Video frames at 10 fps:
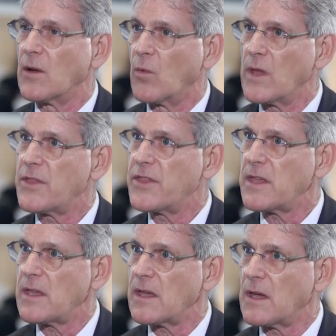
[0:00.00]
with
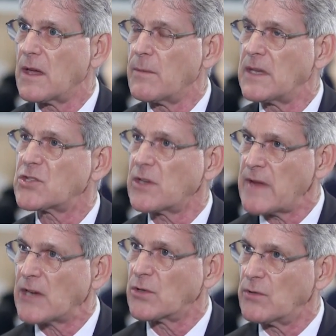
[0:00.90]
the Ministry of
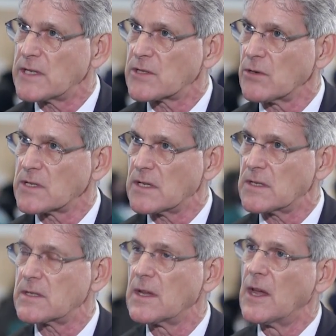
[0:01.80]
Natural
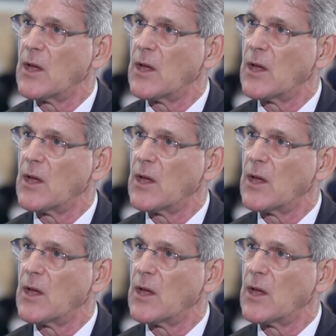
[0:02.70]
Resources